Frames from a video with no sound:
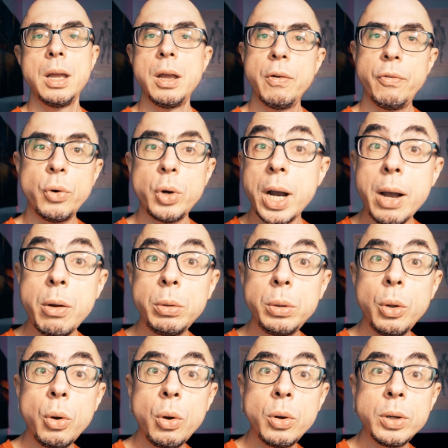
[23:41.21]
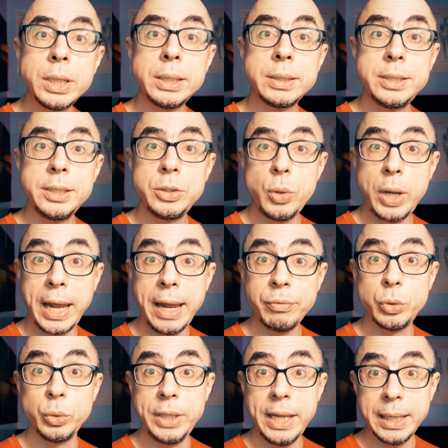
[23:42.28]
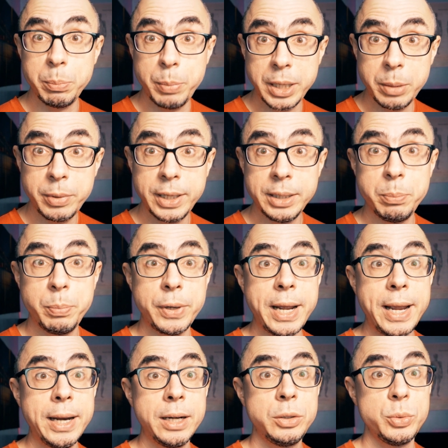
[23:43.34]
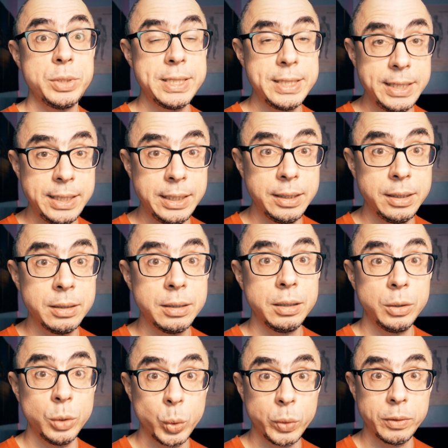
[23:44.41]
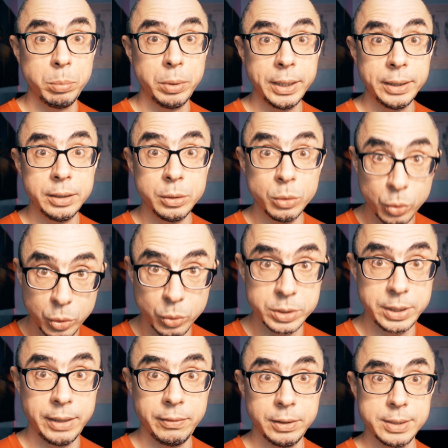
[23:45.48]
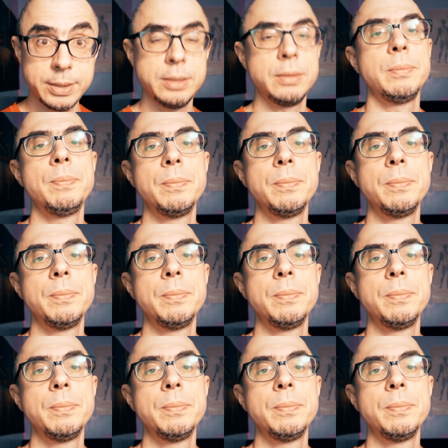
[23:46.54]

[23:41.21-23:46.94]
For how long did you have to take berberine prior to seeing lower blood glucose levels?